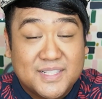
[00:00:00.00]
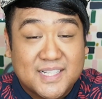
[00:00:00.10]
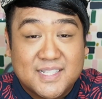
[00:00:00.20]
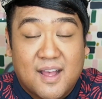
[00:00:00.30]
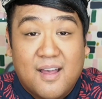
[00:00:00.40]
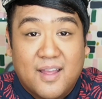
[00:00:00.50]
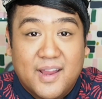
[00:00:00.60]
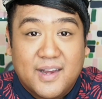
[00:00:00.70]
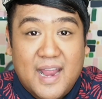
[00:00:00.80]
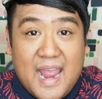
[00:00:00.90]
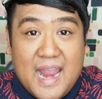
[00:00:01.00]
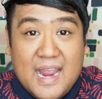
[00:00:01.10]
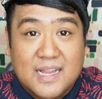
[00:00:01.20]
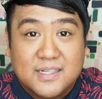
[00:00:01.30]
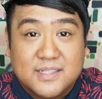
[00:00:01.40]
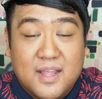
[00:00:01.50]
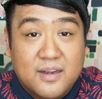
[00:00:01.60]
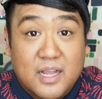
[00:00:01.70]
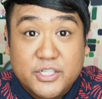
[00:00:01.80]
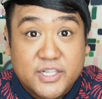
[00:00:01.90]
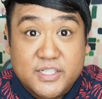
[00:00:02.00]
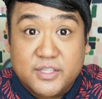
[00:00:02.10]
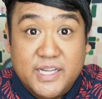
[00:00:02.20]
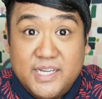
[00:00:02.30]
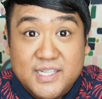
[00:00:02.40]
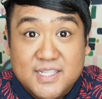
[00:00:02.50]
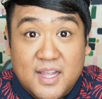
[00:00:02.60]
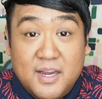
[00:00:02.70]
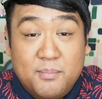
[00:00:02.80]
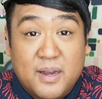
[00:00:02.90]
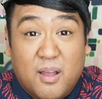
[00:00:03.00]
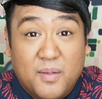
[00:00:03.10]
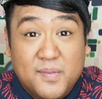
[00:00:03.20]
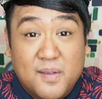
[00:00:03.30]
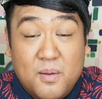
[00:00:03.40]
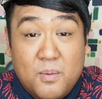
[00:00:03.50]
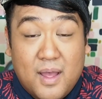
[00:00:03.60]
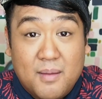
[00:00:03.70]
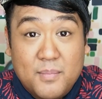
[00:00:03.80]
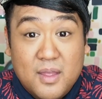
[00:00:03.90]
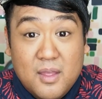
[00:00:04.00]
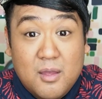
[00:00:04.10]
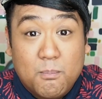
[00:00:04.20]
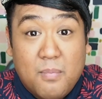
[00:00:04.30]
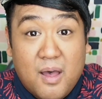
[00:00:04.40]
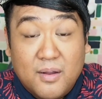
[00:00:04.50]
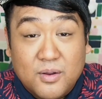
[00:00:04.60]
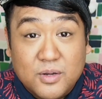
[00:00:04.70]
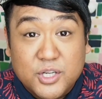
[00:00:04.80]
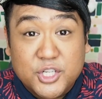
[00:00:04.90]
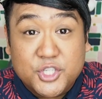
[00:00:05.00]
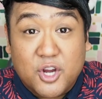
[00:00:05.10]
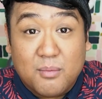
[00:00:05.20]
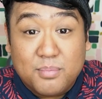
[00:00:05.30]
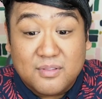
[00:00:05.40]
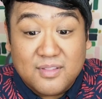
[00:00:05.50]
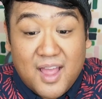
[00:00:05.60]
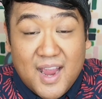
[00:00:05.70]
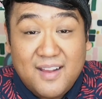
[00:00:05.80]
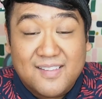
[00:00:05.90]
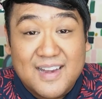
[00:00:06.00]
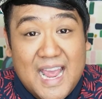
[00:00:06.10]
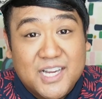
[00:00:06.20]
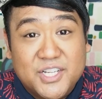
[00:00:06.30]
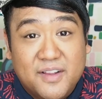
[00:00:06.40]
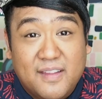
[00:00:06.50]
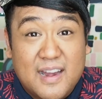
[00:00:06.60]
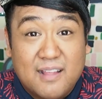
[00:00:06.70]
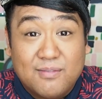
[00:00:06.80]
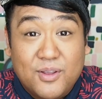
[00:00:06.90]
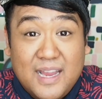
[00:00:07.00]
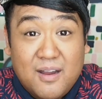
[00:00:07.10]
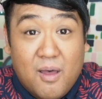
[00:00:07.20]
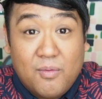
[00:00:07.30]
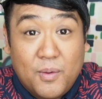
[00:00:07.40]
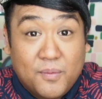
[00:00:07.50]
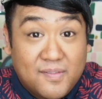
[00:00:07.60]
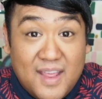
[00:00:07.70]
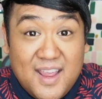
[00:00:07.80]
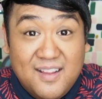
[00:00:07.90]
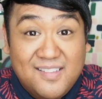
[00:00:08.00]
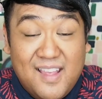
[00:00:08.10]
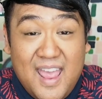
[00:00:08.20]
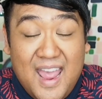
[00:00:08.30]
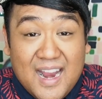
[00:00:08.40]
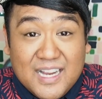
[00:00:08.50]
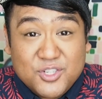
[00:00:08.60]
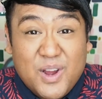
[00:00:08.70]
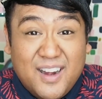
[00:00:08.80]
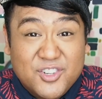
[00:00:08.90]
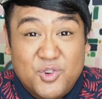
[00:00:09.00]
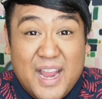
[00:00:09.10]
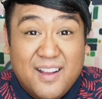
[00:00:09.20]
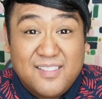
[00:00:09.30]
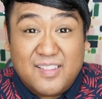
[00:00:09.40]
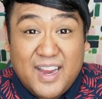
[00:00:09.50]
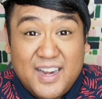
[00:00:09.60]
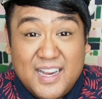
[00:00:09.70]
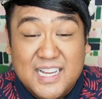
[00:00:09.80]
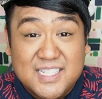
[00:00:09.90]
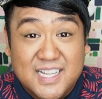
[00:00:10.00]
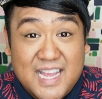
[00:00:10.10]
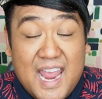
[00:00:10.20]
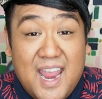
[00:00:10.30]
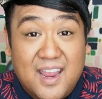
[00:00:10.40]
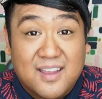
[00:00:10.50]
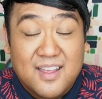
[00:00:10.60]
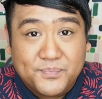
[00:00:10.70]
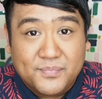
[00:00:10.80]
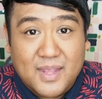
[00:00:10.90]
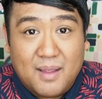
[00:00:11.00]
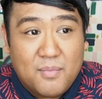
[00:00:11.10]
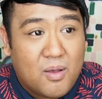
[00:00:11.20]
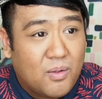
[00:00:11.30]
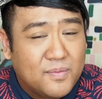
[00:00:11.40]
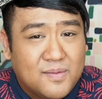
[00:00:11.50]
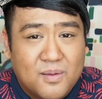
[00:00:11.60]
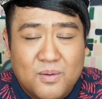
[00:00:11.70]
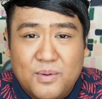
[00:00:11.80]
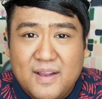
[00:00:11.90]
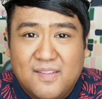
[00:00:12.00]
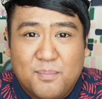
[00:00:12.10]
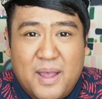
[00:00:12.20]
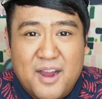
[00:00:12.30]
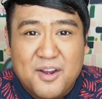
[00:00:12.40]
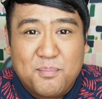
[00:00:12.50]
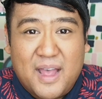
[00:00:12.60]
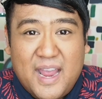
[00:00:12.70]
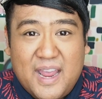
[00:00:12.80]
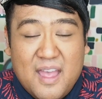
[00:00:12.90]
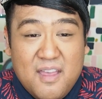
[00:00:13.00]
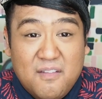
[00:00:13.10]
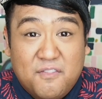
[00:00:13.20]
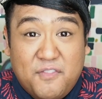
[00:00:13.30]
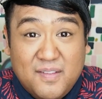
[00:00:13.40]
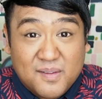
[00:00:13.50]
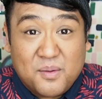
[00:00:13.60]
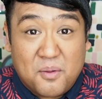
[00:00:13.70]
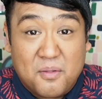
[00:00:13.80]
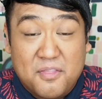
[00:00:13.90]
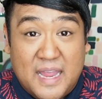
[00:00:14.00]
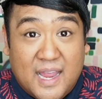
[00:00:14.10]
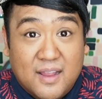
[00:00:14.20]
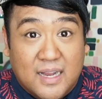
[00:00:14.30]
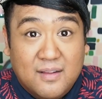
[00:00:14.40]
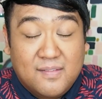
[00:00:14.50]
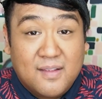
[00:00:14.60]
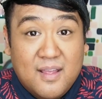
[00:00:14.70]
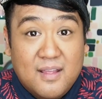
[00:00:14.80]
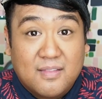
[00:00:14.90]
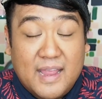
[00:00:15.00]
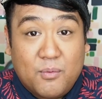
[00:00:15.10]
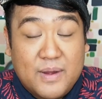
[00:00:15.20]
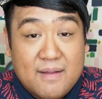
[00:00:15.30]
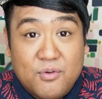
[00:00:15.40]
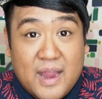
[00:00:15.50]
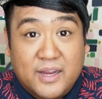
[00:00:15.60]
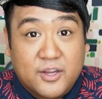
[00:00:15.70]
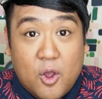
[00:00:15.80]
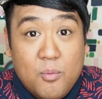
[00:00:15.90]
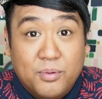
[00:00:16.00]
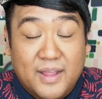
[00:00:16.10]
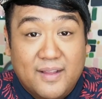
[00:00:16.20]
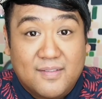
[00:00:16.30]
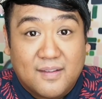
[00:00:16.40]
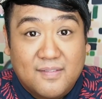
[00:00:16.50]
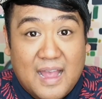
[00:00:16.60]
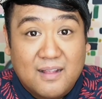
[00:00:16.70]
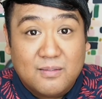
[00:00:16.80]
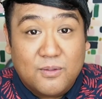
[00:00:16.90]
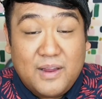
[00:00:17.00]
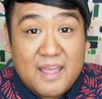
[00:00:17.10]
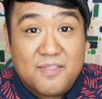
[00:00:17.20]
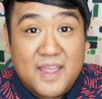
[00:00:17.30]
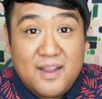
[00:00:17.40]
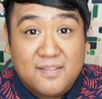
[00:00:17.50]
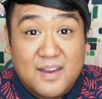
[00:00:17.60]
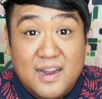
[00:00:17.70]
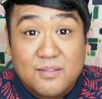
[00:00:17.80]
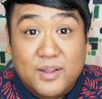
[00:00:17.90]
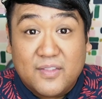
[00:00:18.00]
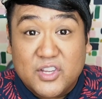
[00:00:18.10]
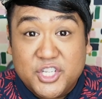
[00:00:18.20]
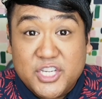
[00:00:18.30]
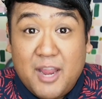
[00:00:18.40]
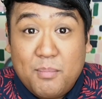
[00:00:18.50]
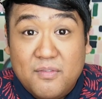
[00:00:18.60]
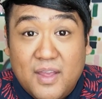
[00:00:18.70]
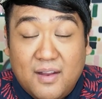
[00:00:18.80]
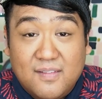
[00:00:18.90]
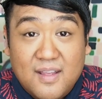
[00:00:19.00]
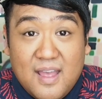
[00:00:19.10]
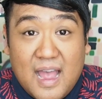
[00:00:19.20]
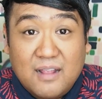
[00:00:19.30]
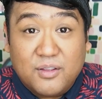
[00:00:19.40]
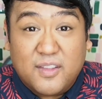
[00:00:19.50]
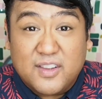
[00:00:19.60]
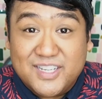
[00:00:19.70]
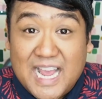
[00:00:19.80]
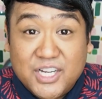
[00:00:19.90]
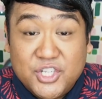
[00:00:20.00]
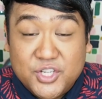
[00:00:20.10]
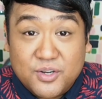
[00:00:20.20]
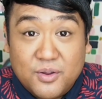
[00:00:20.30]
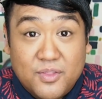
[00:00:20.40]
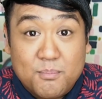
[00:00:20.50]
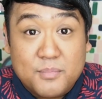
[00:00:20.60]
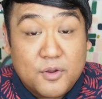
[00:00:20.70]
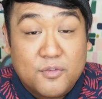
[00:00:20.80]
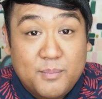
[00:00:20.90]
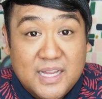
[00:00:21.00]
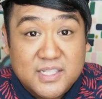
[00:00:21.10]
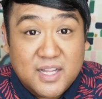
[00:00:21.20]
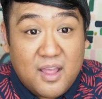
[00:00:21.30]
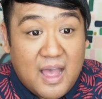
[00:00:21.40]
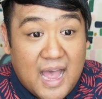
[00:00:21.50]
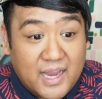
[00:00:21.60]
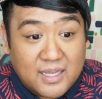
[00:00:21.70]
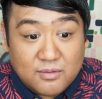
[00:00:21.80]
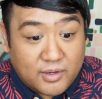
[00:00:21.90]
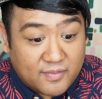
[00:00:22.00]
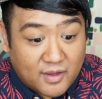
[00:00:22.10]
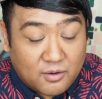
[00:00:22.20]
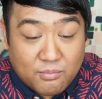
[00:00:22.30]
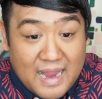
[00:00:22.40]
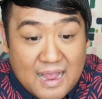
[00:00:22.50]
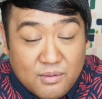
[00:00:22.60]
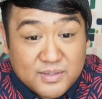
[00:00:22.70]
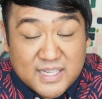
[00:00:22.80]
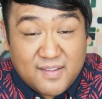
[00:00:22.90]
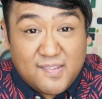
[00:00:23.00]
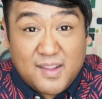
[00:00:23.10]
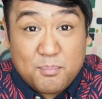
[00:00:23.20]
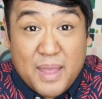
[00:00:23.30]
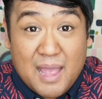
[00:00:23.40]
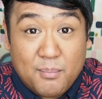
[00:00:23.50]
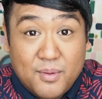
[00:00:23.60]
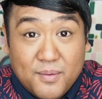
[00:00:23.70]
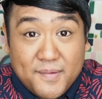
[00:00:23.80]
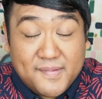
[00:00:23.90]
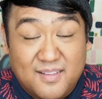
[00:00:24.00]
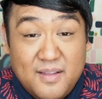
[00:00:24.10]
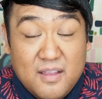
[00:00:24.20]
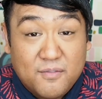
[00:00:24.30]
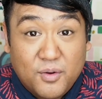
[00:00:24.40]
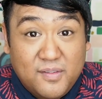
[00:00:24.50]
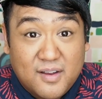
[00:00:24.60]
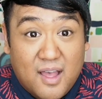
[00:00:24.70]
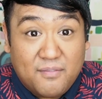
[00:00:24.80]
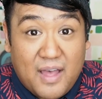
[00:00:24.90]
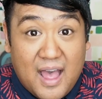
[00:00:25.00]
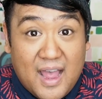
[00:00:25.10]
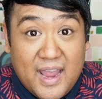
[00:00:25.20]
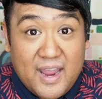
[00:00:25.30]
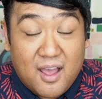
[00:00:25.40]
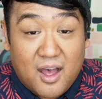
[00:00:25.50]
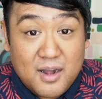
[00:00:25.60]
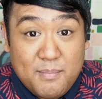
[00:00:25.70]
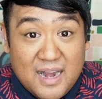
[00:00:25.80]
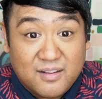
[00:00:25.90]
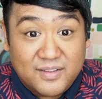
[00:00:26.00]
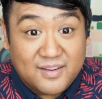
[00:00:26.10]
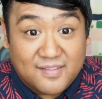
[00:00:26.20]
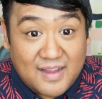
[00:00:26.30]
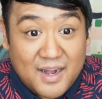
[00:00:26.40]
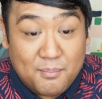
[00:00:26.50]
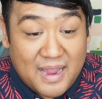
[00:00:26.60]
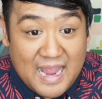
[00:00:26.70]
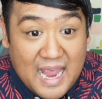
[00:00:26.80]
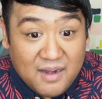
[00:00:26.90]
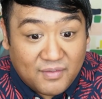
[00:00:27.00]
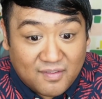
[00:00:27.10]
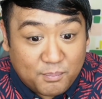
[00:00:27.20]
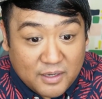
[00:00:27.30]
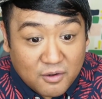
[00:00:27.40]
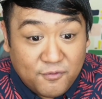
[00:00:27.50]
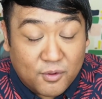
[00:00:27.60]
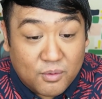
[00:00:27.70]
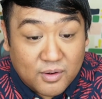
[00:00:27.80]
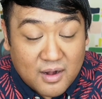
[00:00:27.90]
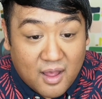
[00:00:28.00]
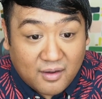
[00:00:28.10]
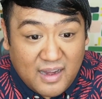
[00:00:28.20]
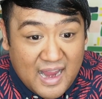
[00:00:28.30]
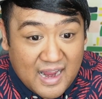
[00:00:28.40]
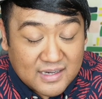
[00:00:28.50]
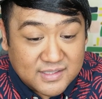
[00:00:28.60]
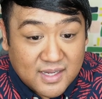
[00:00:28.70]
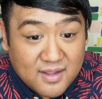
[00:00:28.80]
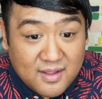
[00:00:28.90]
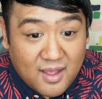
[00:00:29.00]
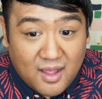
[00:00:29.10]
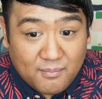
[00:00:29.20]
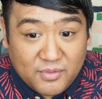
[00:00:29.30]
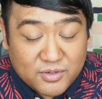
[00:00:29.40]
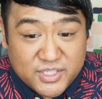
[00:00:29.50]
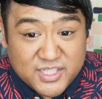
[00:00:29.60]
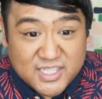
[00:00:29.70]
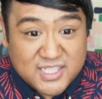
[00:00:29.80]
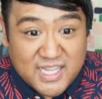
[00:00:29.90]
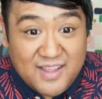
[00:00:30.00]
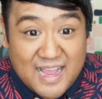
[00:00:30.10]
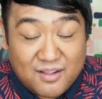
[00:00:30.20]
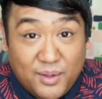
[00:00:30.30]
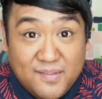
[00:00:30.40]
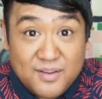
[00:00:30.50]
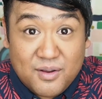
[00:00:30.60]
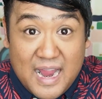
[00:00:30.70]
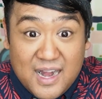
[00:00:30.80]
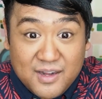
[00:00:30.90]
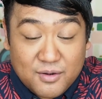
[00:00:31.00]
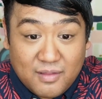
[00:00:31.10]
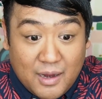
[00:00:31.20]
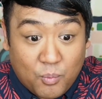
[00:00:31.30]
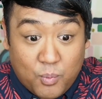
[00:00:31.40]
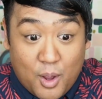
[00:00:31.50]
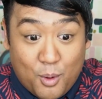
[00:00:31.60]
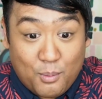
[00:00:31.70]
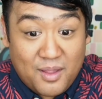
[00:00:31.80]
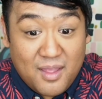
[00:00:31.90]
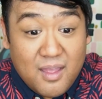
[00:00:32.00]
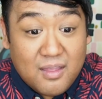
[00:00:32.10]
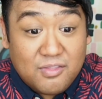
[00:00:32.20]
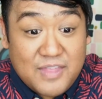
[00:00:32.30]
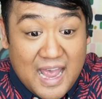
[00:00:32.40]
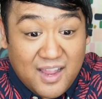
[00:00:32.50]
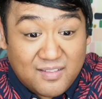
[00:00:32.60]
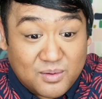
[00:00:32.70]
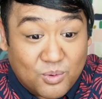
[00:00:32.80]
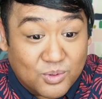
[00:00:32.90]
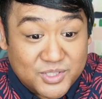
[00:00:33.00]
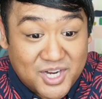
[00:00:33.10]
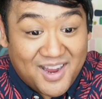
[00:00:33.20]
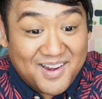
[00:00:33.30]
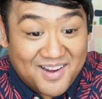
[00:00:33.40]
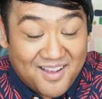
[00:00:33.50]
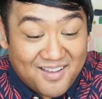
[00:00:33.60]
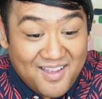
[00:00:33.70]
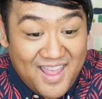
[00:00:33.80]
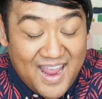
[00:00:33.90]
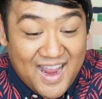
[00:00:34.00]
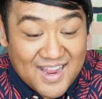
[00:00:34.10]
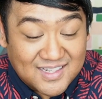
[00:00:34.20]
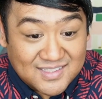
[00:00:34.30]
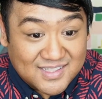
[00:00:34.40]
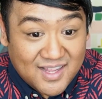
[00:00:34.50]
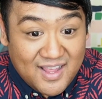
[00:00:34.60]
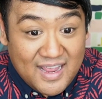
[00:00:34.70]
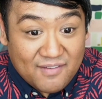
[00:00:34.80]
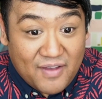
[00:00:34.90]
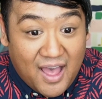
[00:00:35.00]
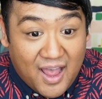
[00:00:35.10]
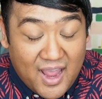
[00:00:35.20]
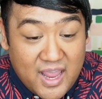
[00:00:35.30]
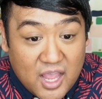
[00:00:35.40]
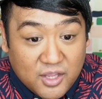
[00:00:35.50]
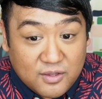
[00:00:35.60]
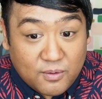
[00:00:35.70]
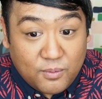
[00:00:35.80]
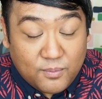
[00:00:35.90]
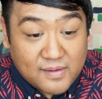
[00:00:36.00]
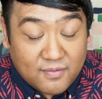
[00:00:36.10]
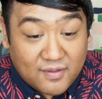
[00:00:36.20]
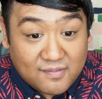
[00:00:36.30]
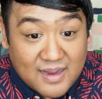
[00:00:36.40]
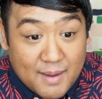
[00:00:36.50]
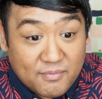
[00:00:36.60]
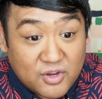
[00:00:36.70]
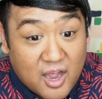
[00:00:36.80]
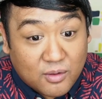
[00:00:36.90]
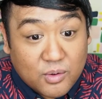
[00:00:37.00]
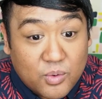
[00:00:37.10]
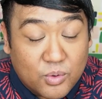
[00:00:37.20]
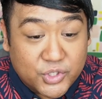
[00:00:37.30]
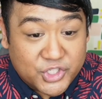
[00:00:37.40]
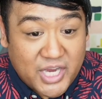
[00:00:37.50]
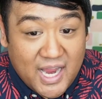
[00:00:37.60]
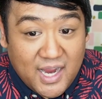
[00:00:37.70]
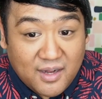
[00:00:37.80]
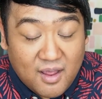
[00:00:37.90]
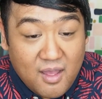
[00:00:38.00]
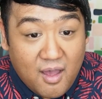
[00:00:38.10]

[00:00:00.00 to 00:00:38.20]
design. And not just sleek design, but also modern, sharp lines and edges. And I look at all those things and I try to translate it into cake. I'm also inspired by physical things. Like whenever I go places, I look at things and I look at the shape of it. I look at the texture, the movement. I can look at the ground and see pebbles. First off, I automatically decide in my head if it's beautiful or not. And there's just this thing that clicks in your head and you're like, whoa, that is gorgina. And if I use this type of color or shade